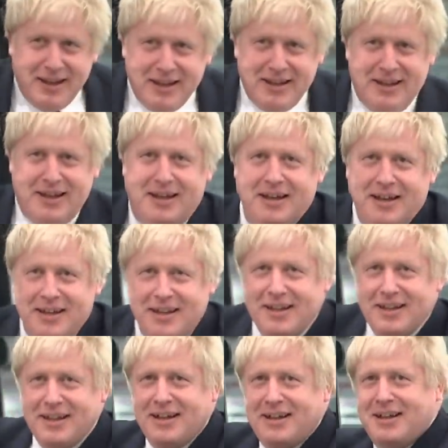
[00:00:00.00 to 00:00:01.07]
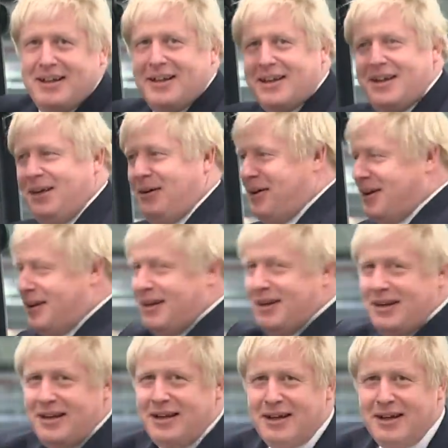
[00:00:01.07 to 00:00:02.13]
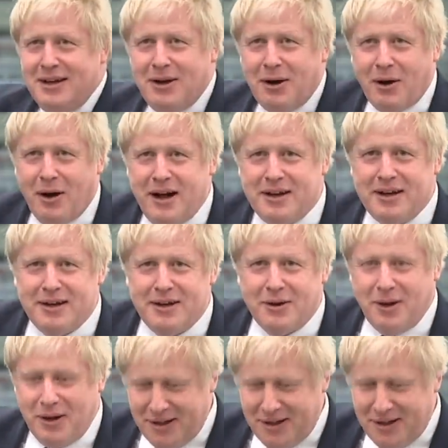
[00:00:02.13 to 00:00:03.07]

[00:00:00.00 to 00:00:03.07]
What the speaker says: He knew it was palpably a lie.